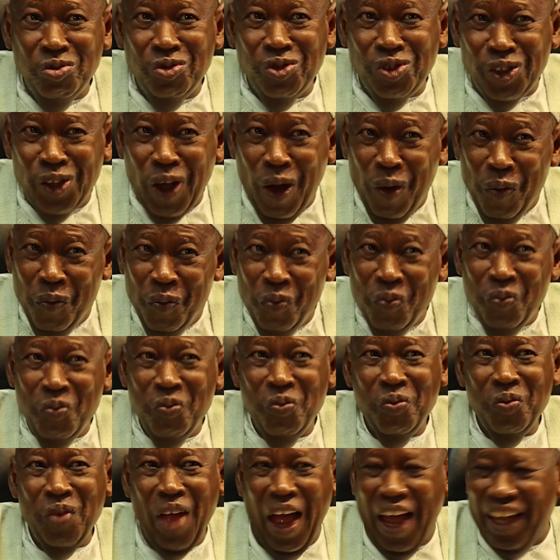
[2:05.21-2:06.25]
Some
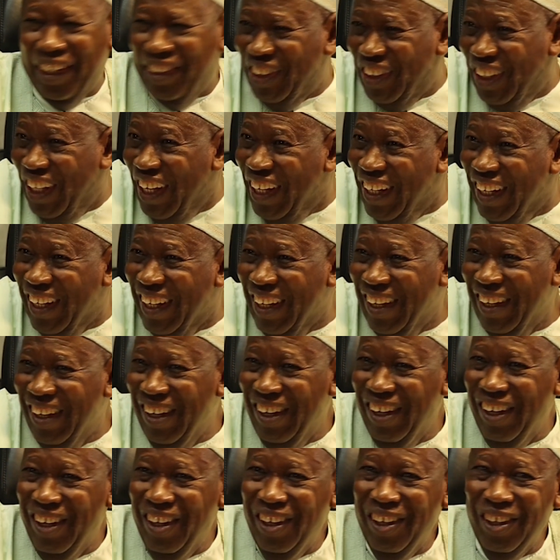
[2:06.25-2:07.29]
are sick.
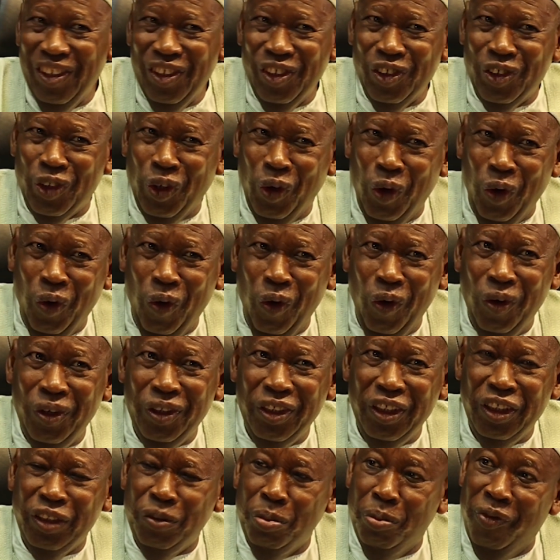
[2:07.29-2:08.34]
So all
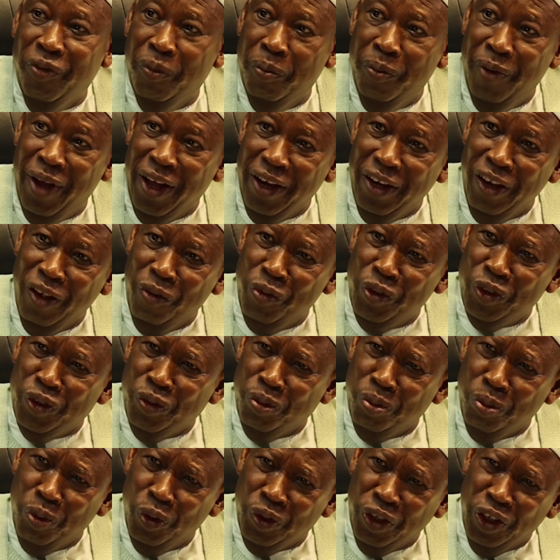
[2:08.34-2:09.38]
these variables
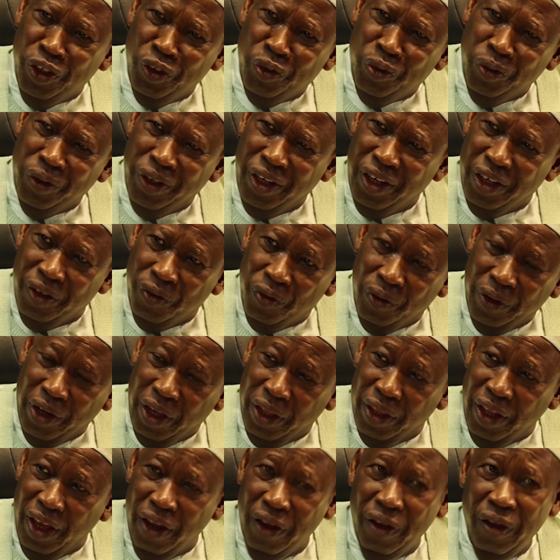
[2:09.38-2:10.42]
put into get
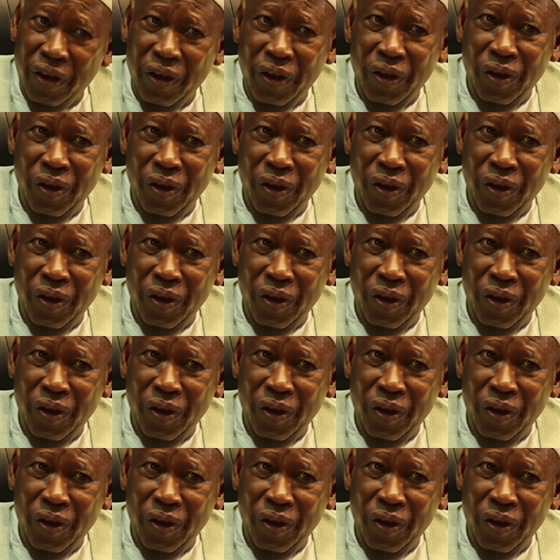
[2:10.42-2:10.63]
together,